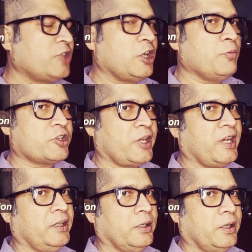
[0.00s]
then you may
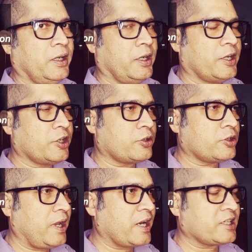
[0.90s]
say it
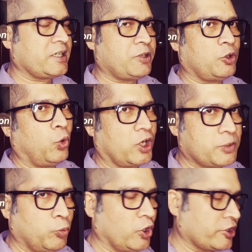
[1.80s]
is accepted
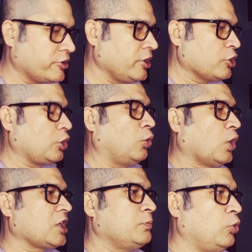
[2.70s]
holus bolus. So
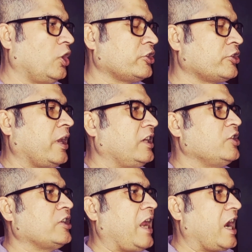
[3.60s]
holus bolus
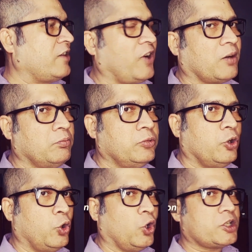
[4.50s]
is an adverb.
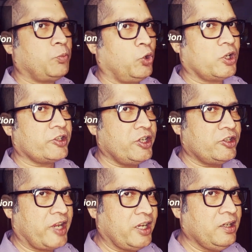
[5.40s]
Holus bolus
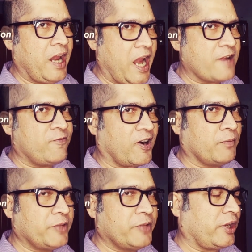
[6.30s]
is an
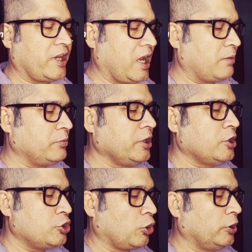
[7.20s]
adverb. That's why I have
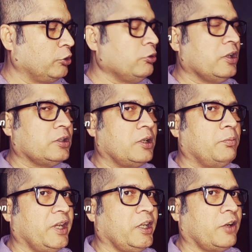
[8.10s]
told you the
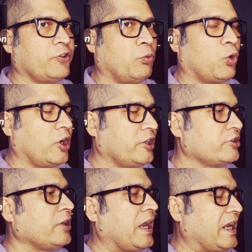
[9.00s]
meaning of the word
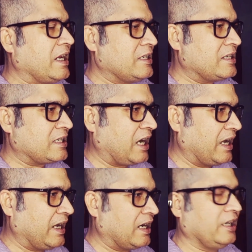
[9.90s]
is
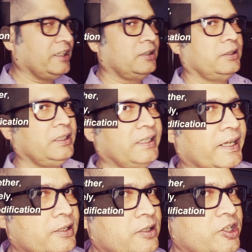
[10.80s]
entirely.
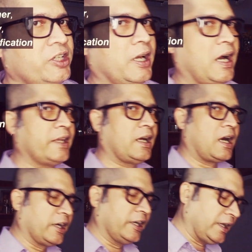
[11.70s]

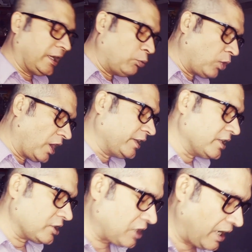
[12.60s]
E-N-T-I-R-E-L-Y.
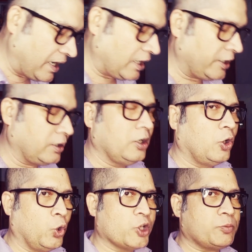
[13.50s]
Entirely.
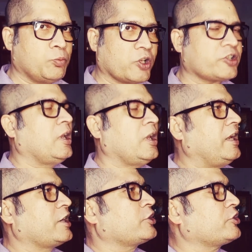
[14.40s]
Holus bolus.
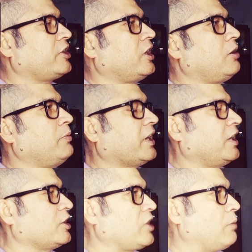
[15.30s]
Let's make
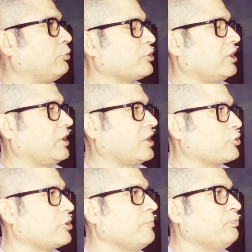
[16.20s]
an example
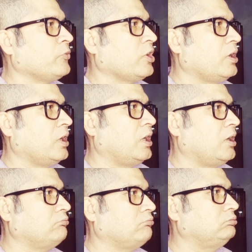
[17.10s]
sentence.
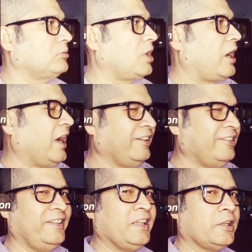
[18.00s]
I
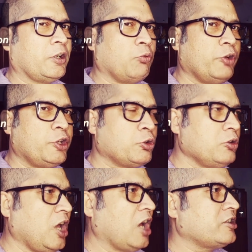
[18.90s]
think we
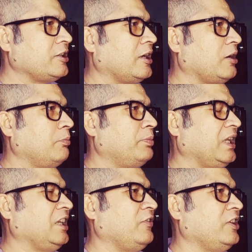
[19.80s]
should not
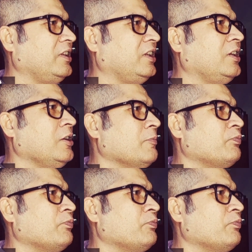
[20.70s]
believe in the